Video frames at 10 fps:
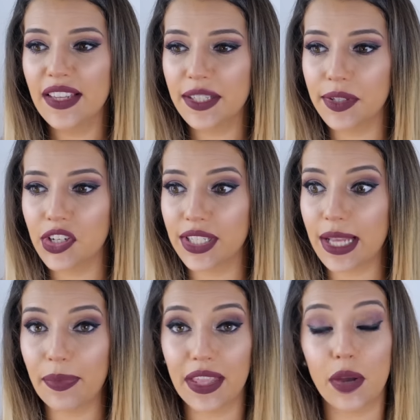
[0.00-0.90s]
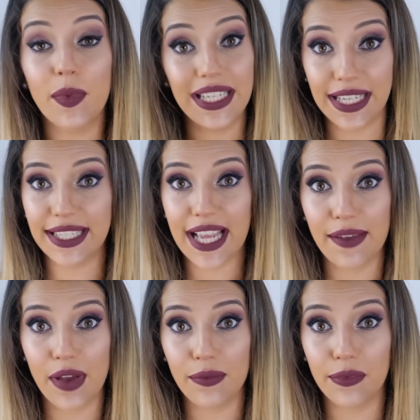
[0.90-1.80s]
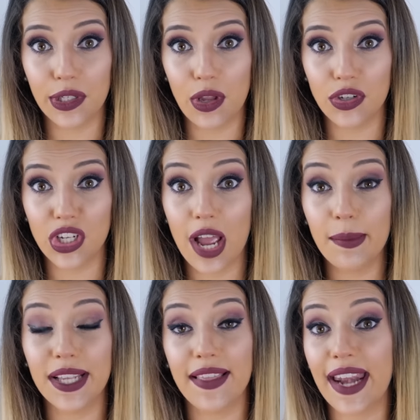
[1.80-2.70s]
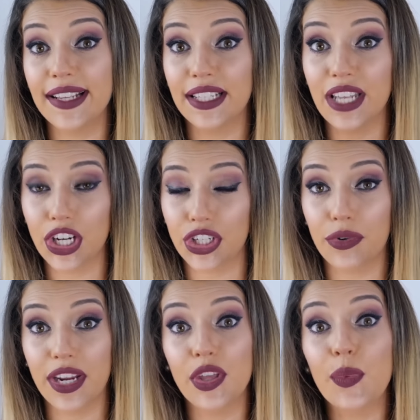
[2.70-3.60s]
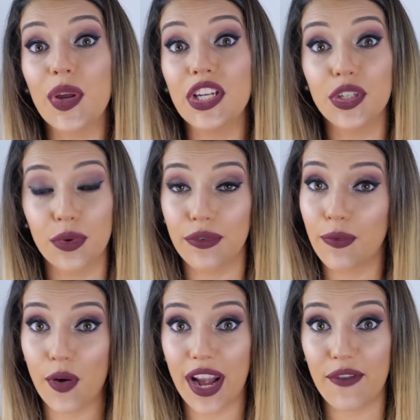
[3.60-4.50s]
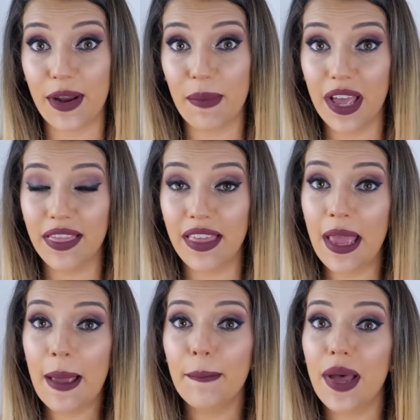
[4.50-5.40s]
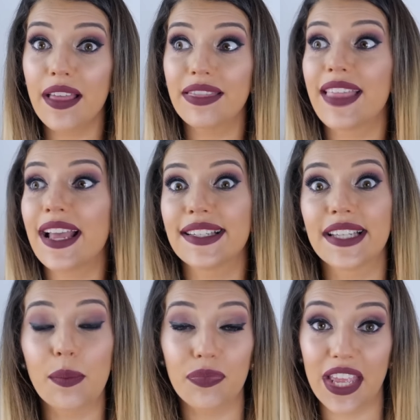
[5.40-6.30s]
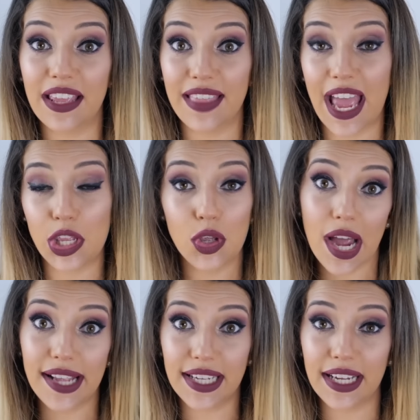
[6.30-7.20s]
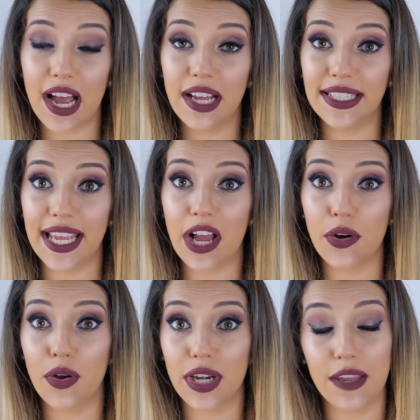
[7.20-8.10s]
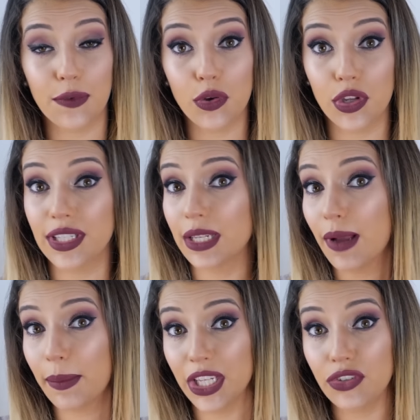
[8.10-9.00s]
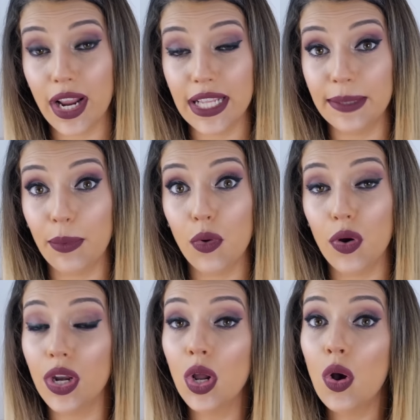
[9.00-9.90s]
This was just something that we did save up for a long time. So that is a luxury that we do afford every month. But that's something that you guys could cut down on if you're using public transport